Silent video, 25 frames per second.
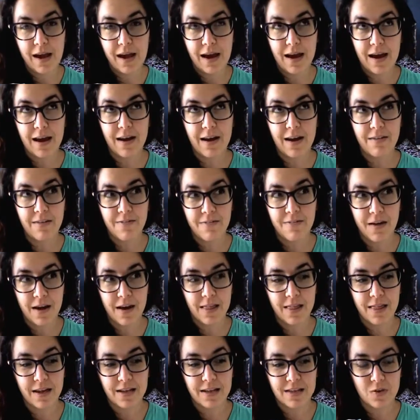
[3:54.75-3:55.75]
and I find
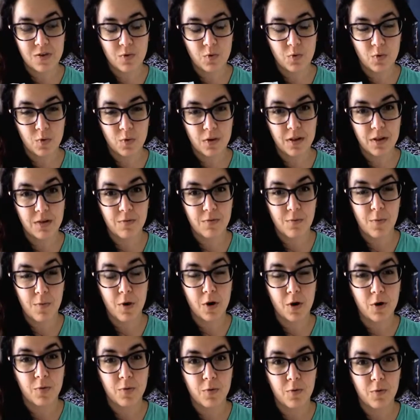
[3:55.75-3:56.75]
that's really
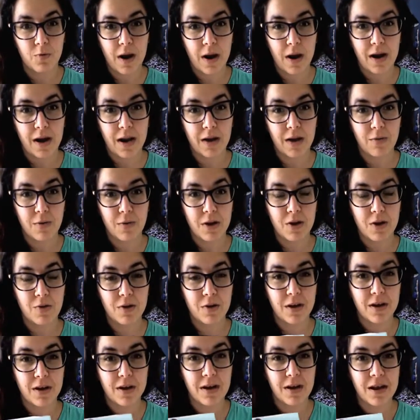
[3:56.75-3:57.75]
remarkable writing when you
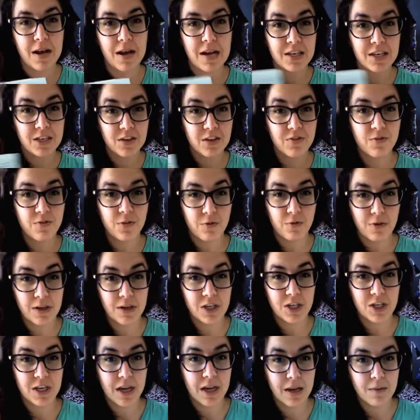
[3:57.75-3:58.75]
can
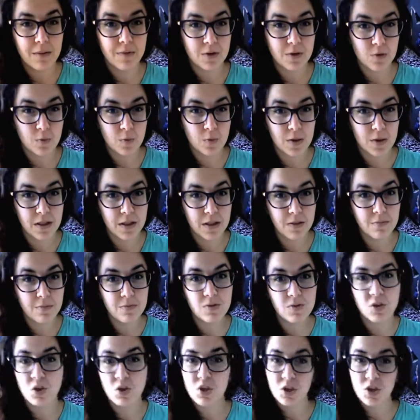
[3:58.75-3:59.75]
differentiate between them
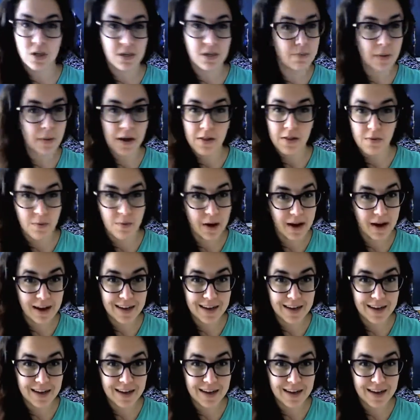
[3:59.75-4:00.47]
just by the writing